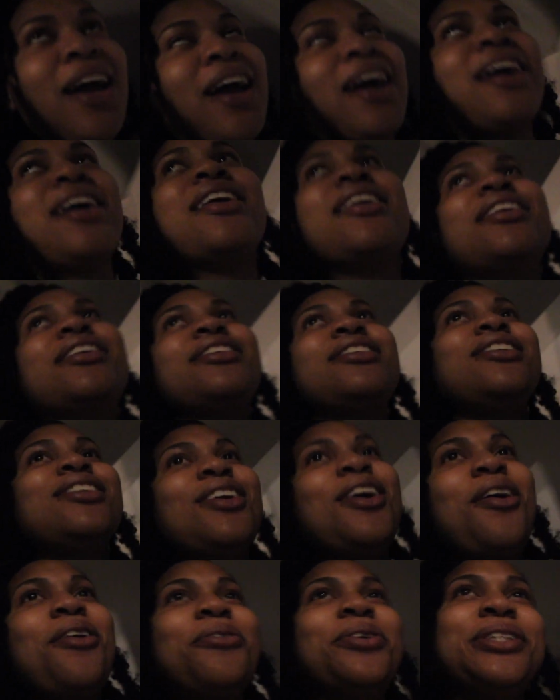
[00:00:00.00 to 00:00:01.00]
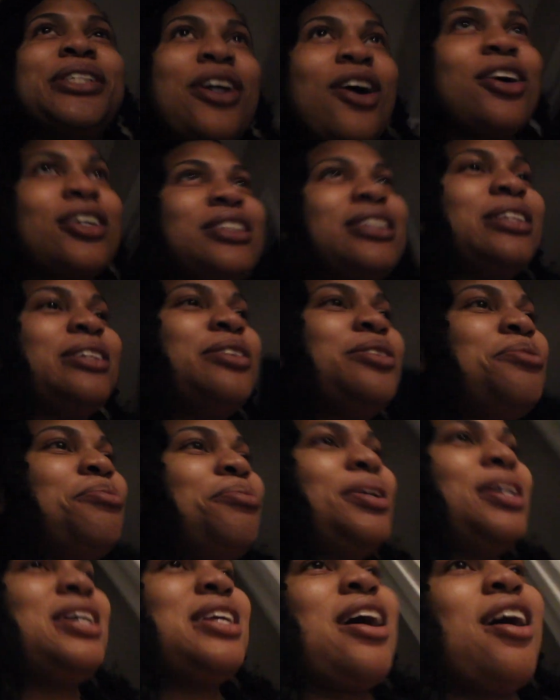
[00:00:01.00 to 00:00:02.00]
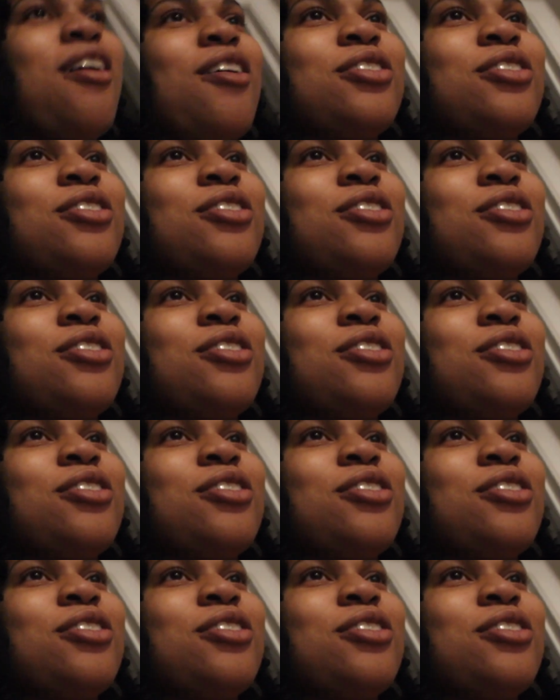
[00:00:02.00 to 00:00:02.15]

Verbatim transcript: and you know, we talked a little bit. I